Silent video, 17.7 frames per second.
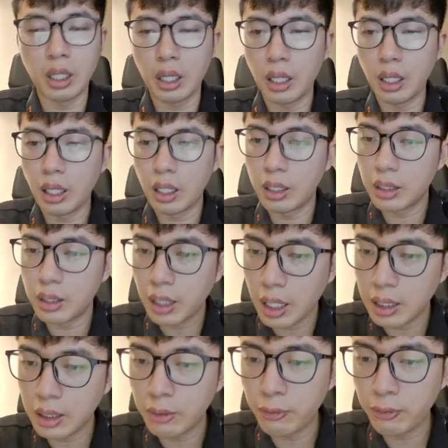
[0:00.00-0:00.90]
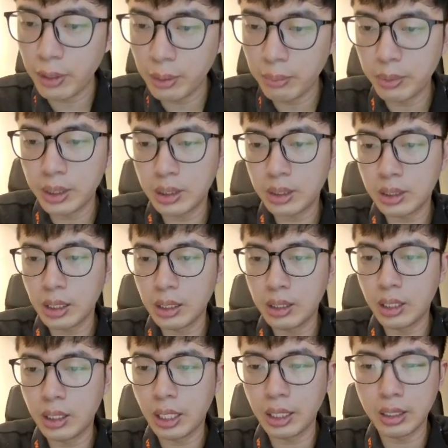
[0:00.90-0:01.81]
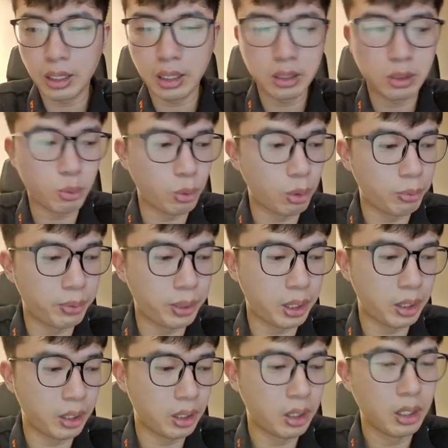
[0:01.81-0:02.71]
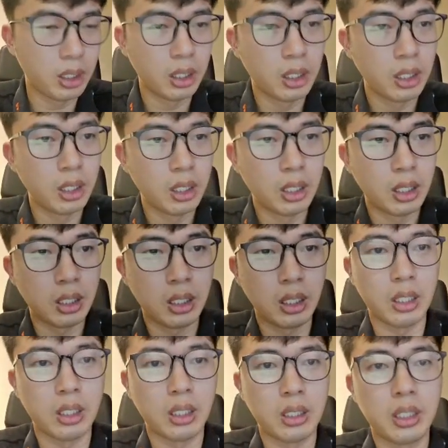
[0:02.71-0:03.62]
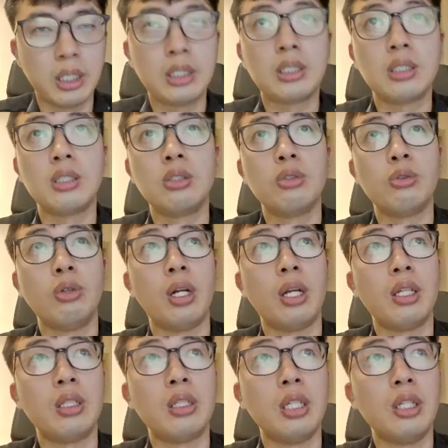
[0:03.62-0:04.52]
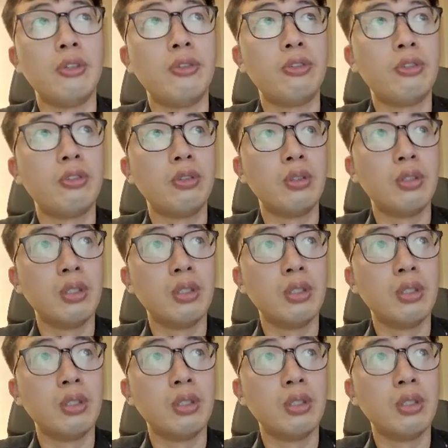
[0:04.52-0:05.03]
Another famous indicators will be this relative